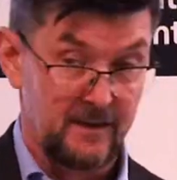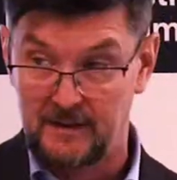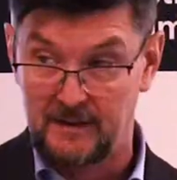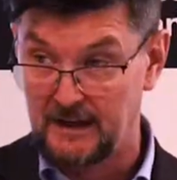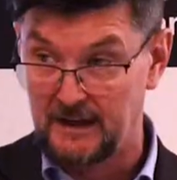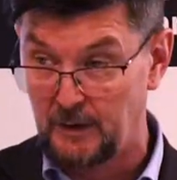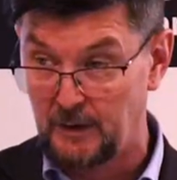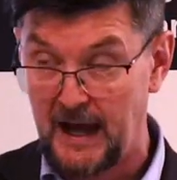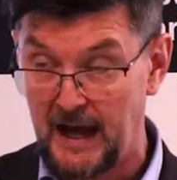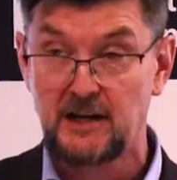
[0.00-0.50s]

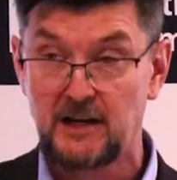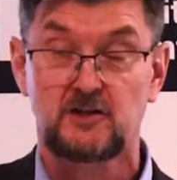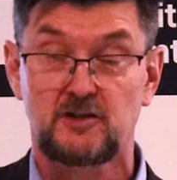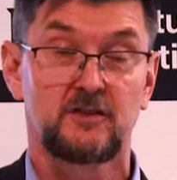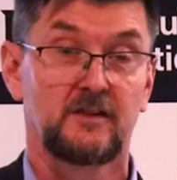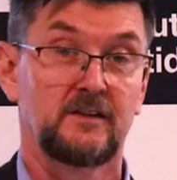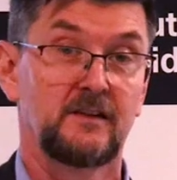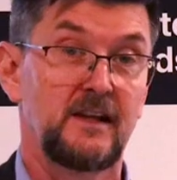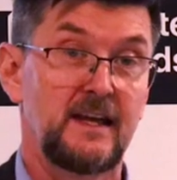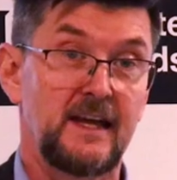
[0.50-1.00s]
You know,
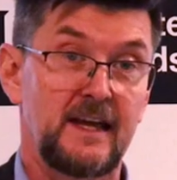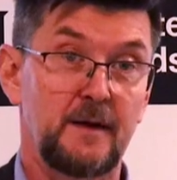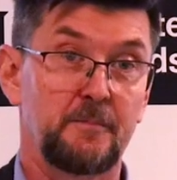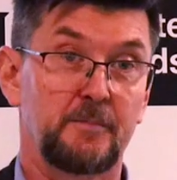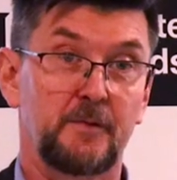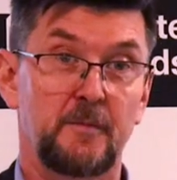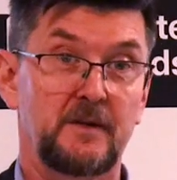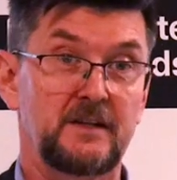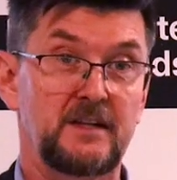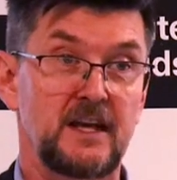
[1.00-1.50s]
actual
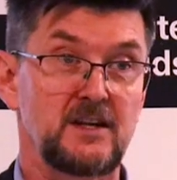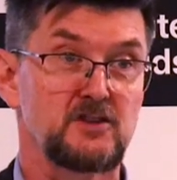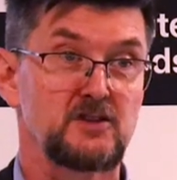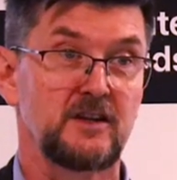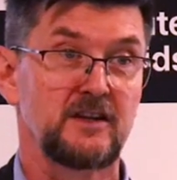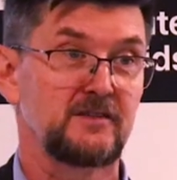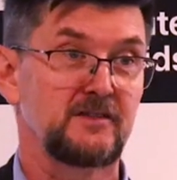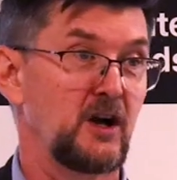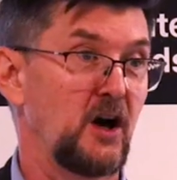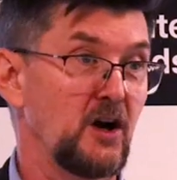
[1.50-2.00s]

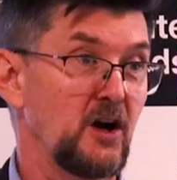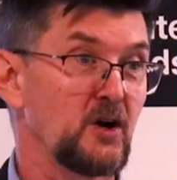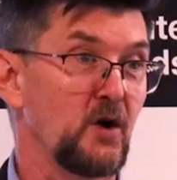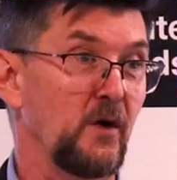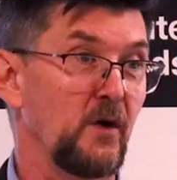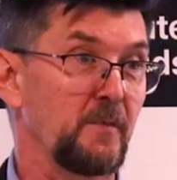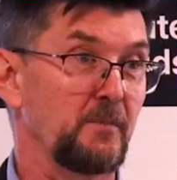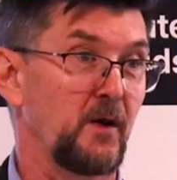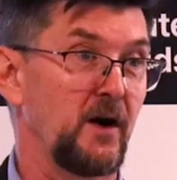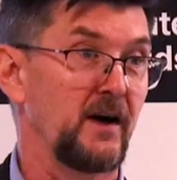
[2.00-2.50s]
implementation is an
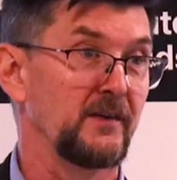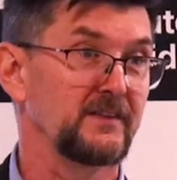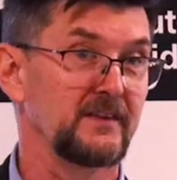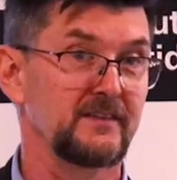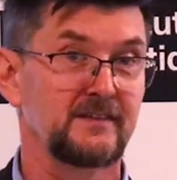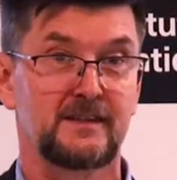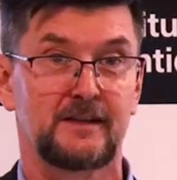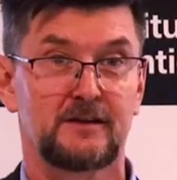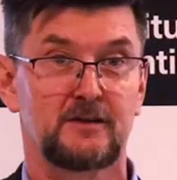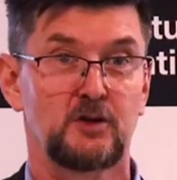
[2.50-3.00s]
ongoing
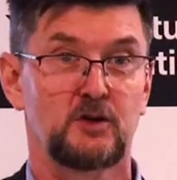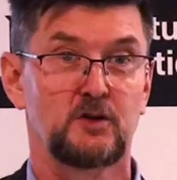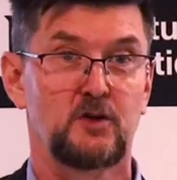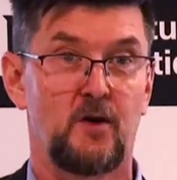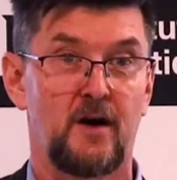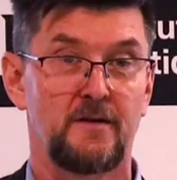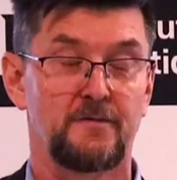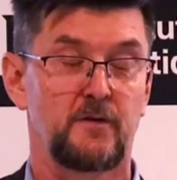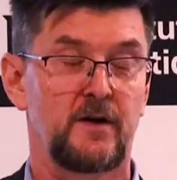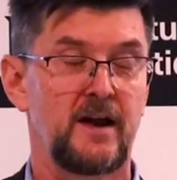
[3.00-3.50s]
process that could go
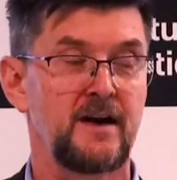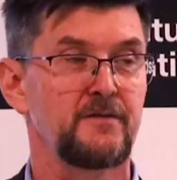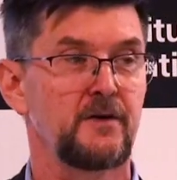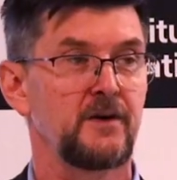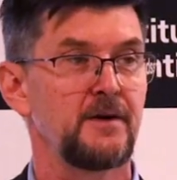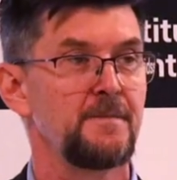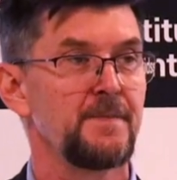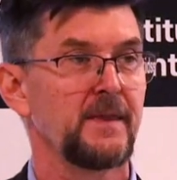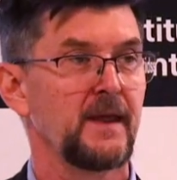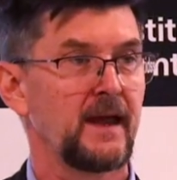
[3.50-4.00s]
on
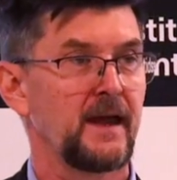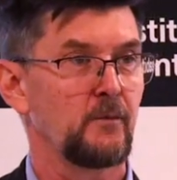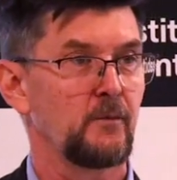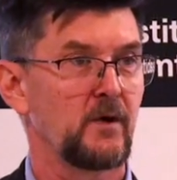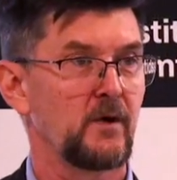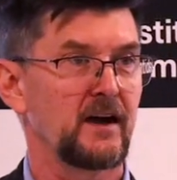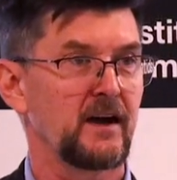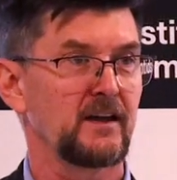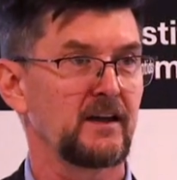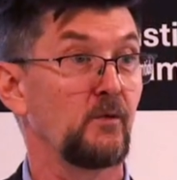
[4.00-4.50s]
forever, and
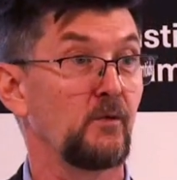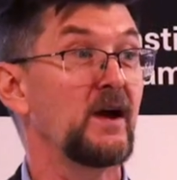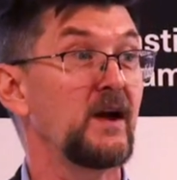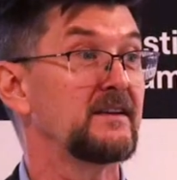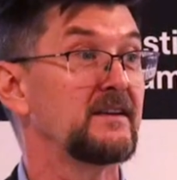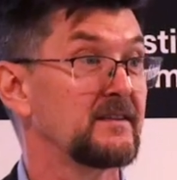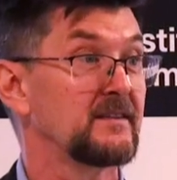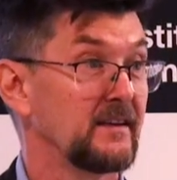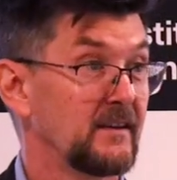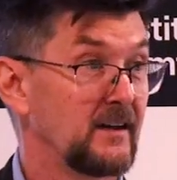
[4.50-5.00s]
we're not going to
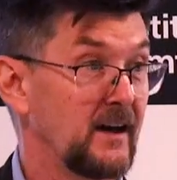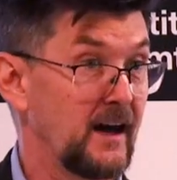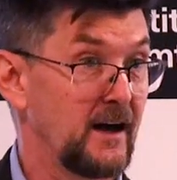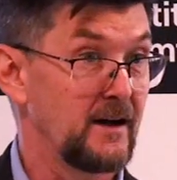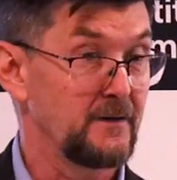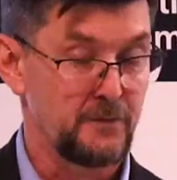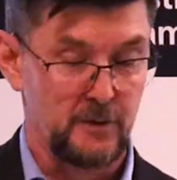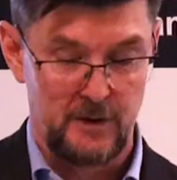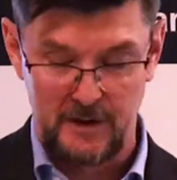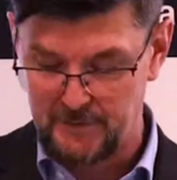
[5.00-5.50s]
wait
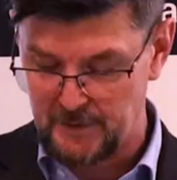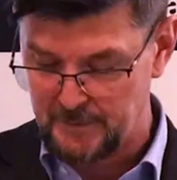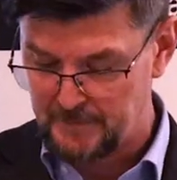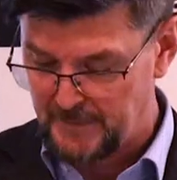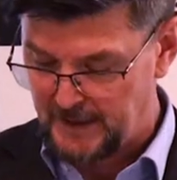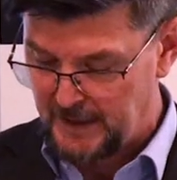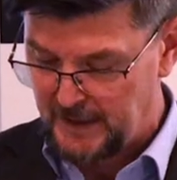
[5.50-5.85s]
forever.